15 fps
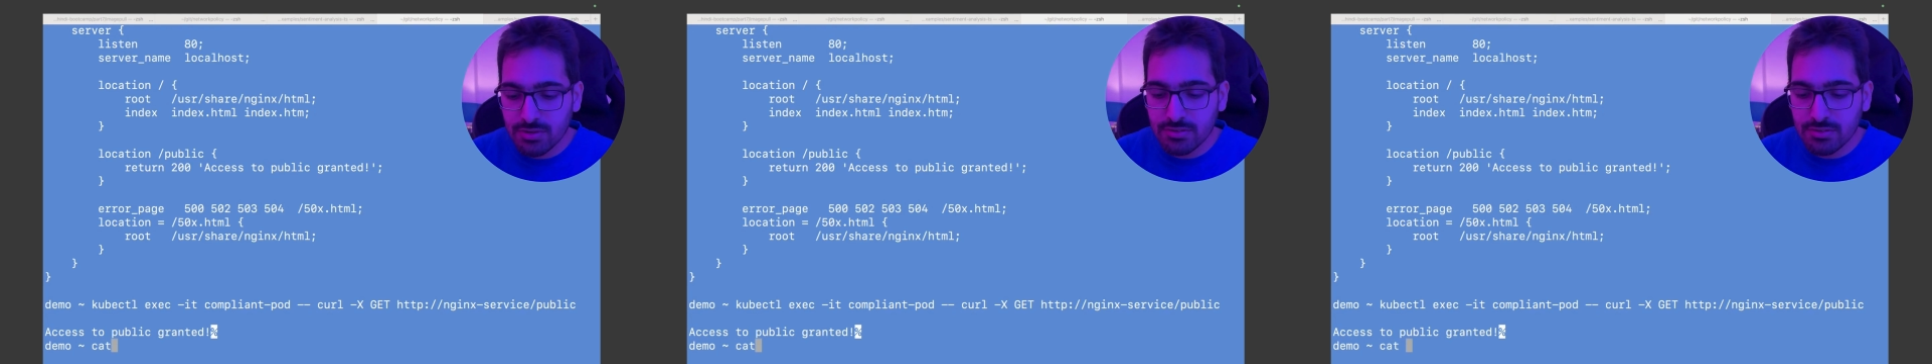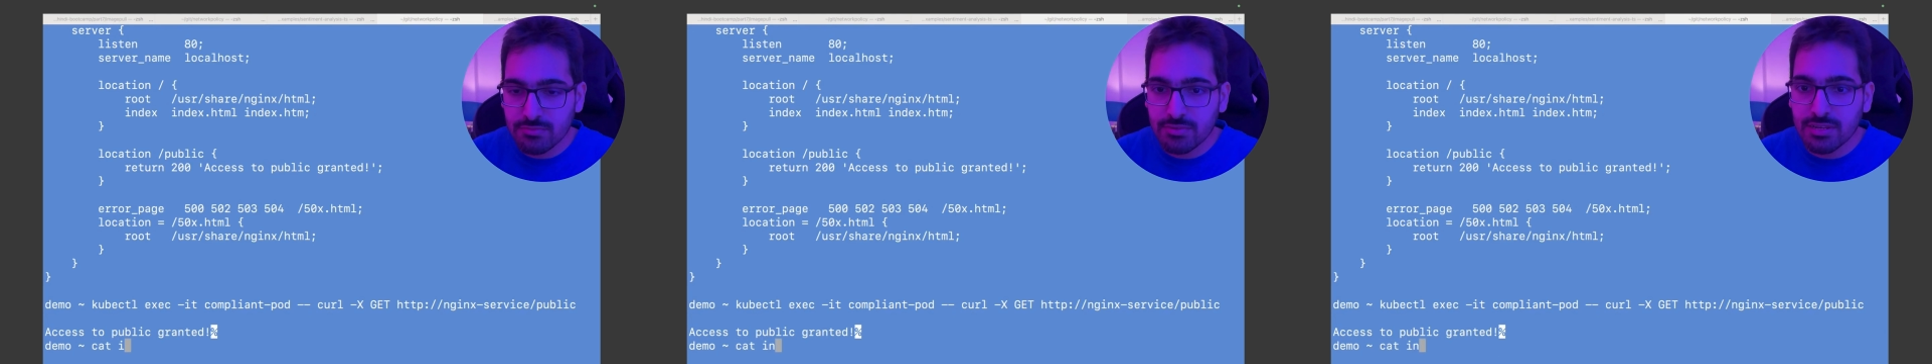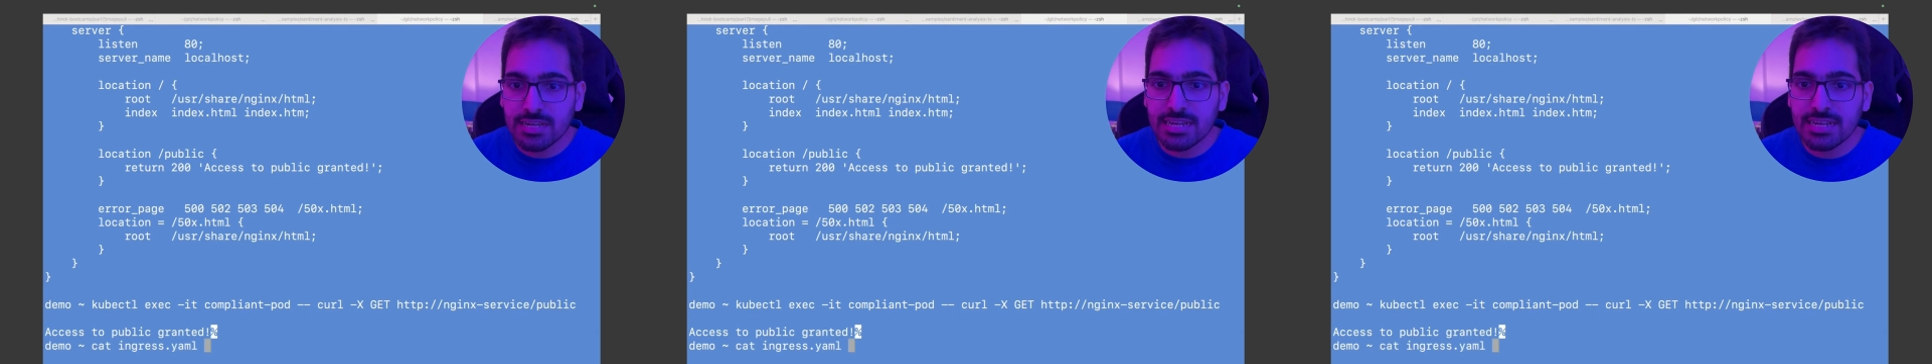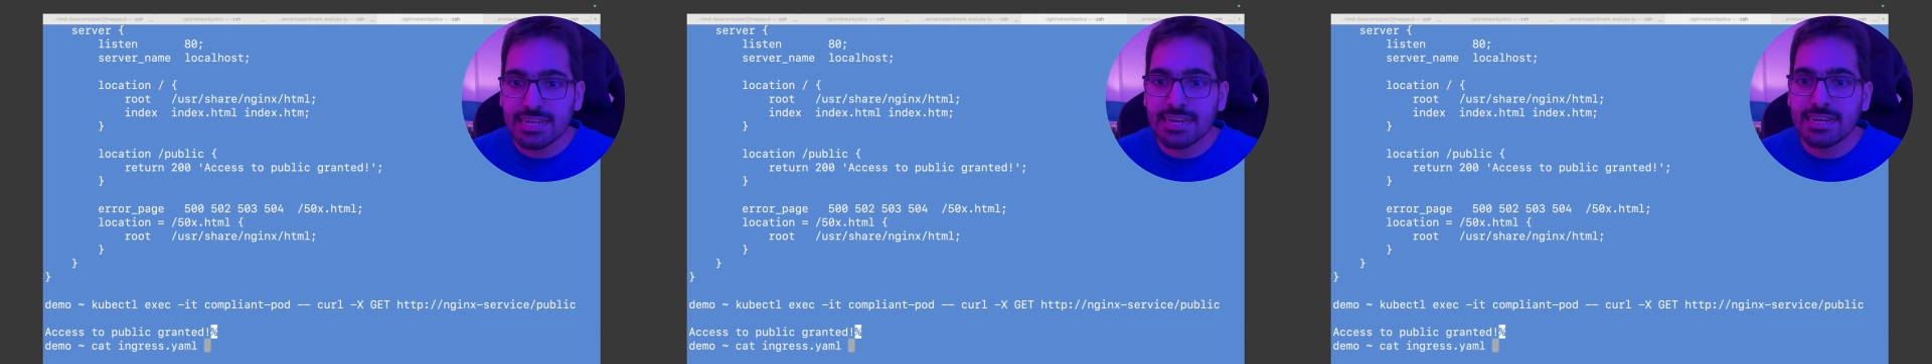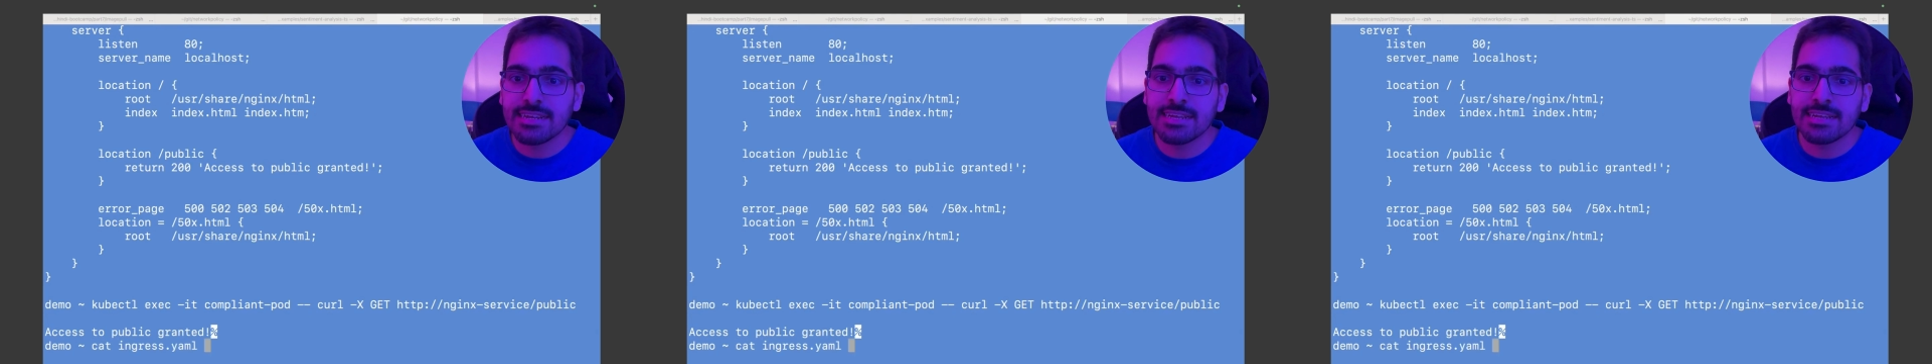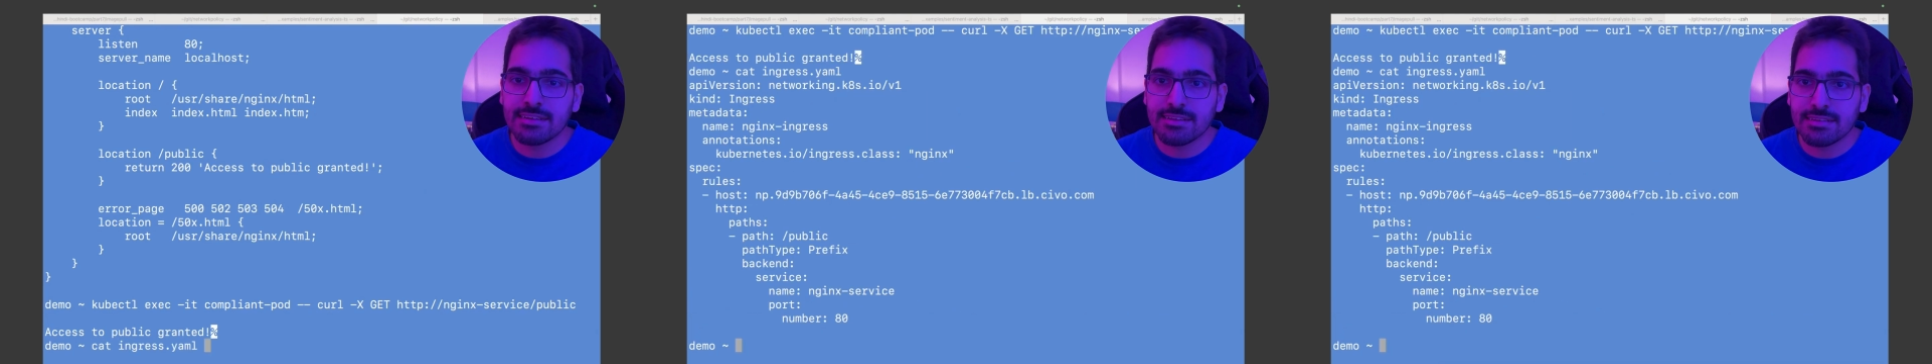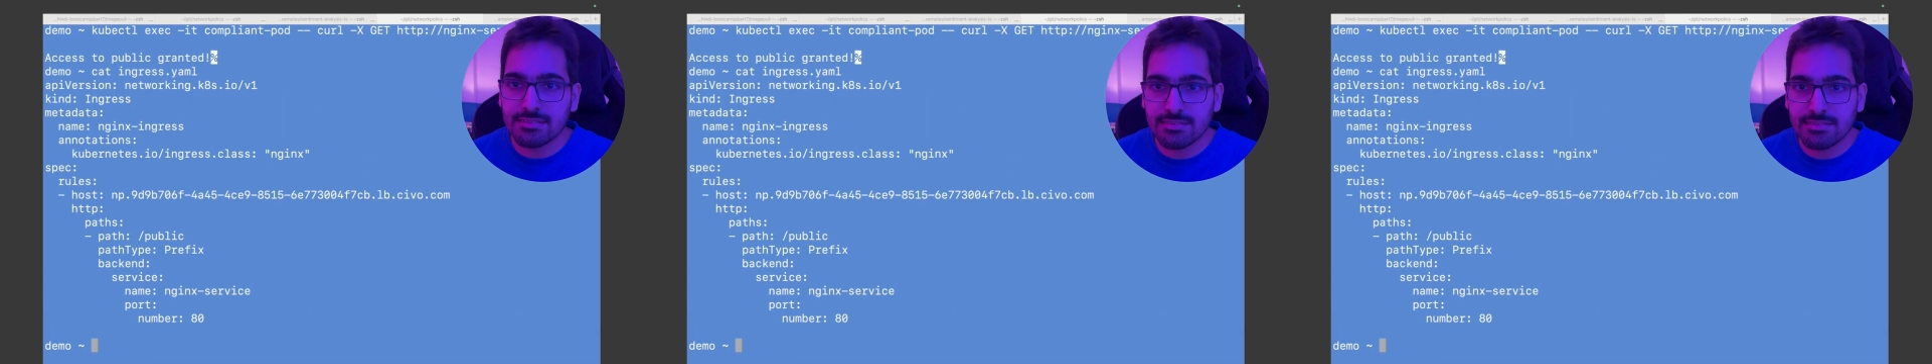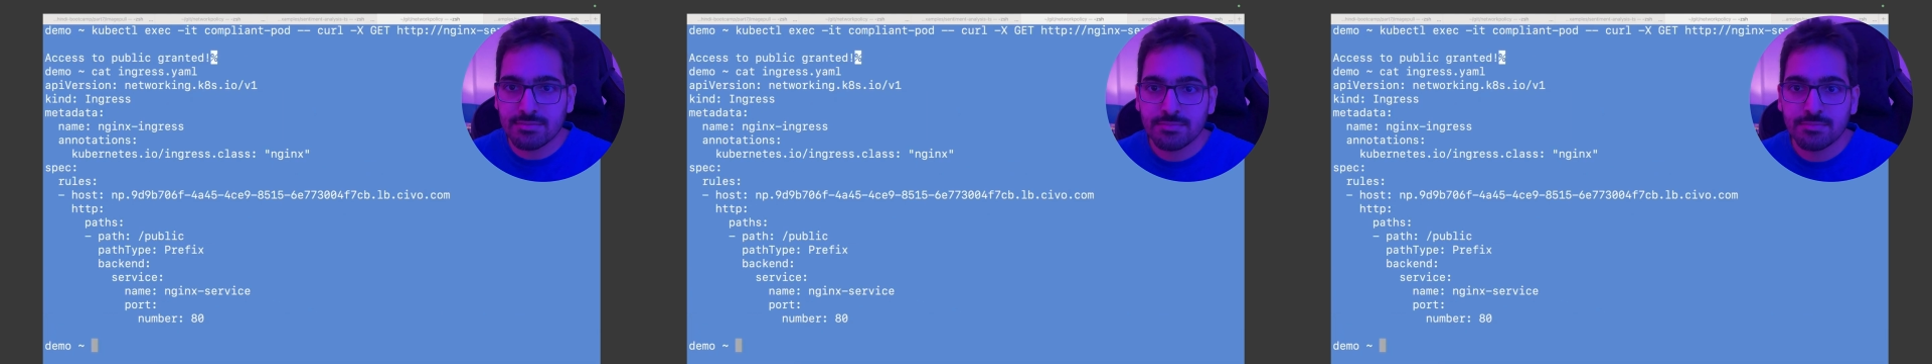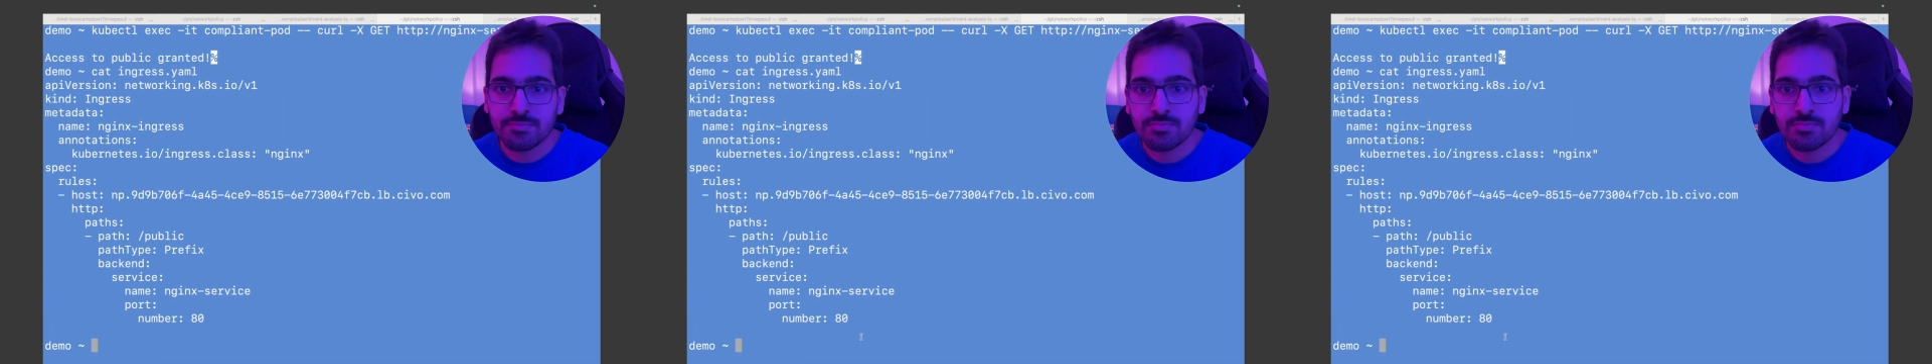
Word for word: is we'll create an ingress.